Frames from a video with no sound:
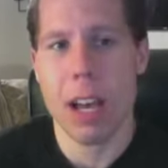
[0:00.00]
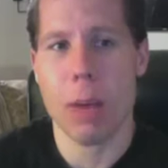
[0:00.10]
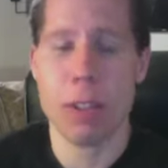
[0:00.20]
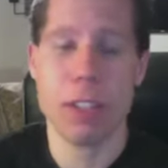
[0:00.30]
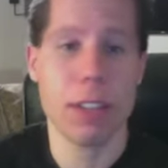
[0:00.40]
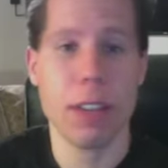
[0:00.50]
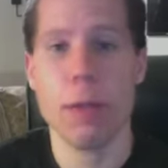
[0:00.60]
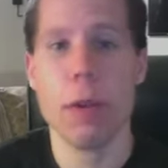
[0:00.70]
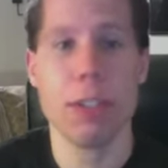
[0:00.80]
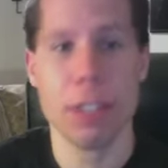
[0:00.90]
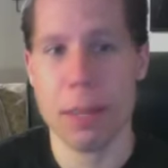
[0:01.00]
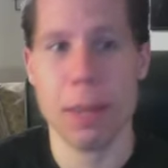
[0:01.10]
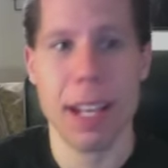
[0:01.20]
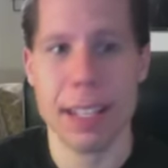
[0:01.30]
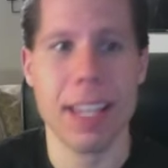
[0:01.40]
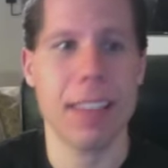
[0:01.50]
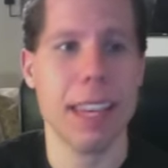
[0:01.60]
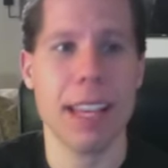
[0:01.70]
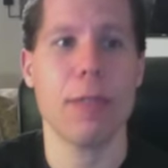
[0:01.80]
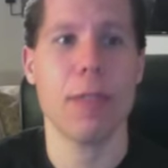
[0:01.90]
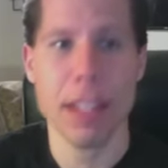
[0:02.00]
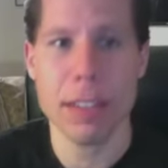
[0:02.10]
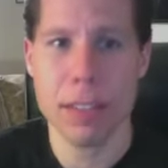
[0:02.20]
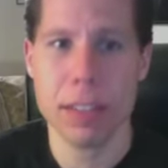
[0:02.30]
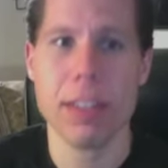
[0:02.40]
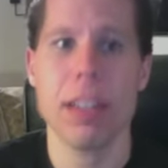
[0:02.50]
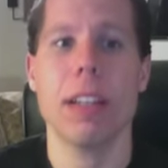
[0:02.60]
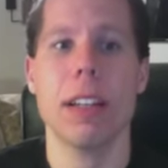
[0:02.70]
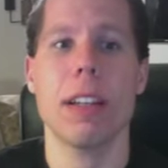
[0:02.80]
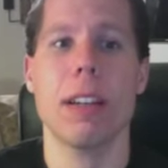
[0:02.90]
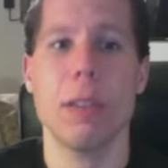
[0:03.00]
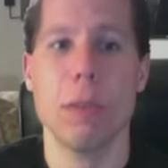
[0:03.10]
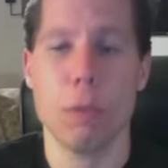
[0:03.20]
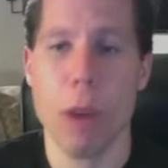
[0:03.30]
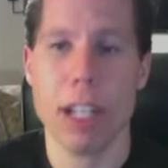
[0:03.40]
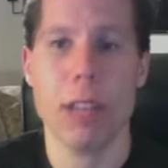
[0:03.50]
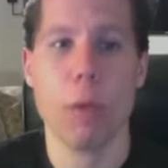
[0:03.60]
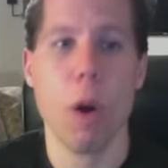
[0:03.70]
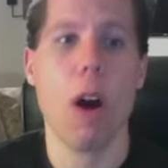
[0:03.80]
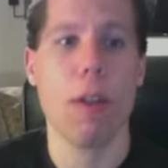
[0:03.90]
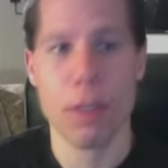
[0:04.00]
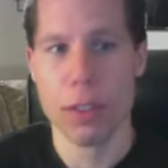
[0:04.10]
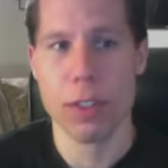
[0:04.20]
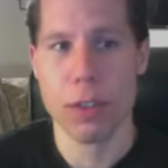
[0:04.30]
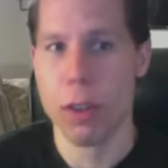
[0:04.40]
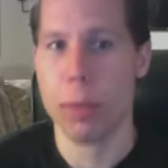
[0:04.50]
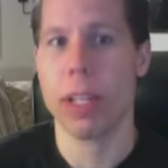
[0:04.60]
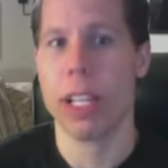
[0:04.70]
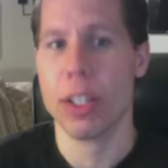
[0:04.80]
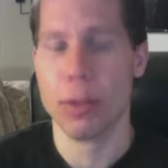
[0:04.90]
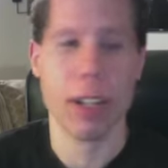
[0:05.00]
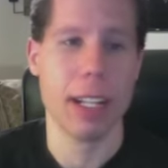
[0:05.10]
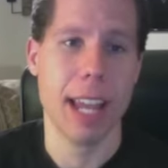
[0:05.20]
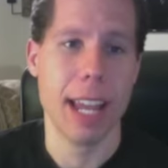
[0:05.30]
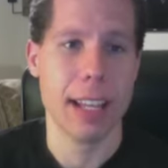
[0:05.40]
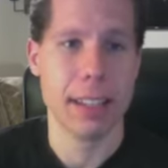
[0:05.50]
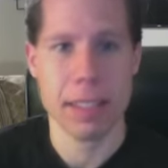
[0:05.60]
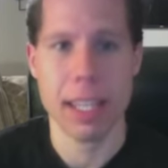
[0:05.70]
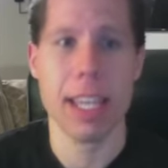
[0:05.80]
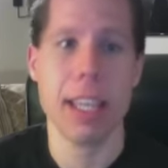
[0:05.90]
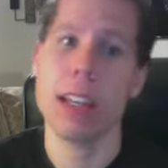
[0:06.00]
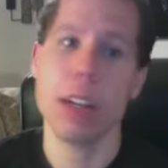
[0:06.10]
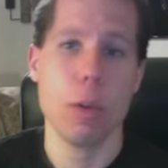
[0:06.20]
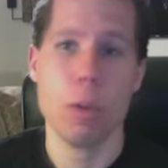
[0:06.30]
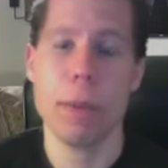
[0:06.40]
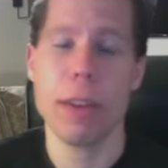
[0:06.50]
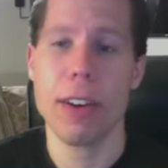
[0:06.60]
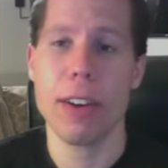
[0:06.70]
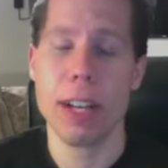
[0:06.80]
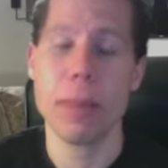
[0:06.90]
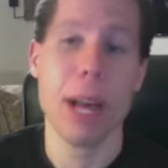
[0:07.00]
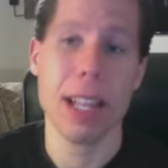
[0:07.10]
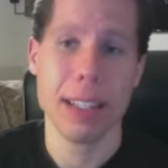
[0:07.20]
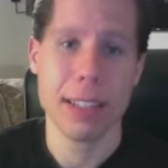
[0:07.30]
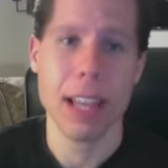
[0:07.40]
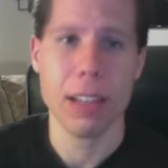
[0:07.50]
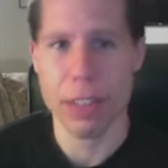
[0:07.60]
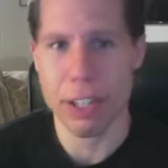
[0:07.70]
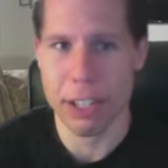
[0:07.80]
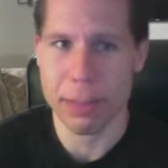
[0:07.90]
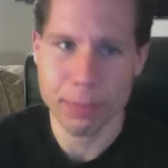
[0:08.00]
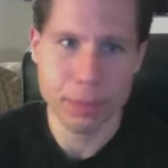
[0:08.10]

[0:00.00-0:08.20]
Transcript: which is unfortunate because I think Vince running Raw versus Triple H running NXT would be very compelling television.